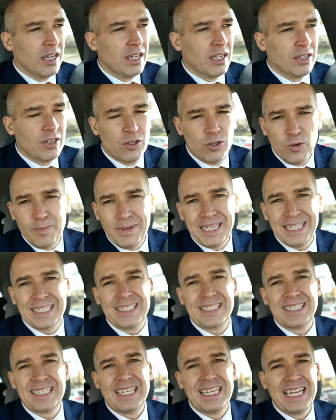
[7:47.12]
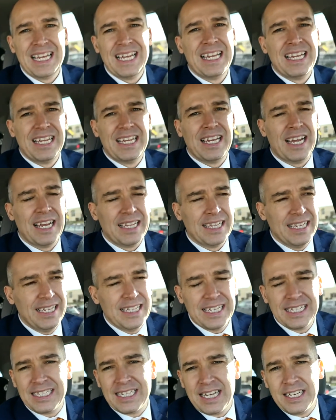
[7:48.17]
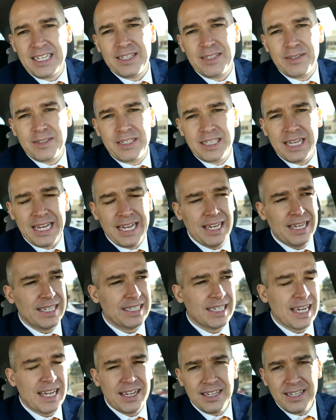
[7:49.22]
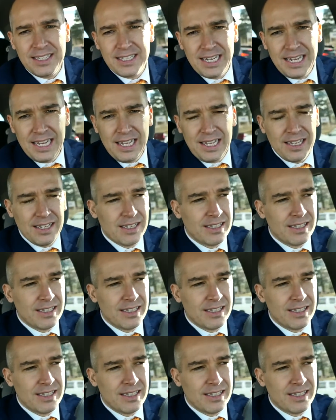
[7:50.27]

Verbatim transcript: Lumix, I think that's how you say it. Is that how you say it?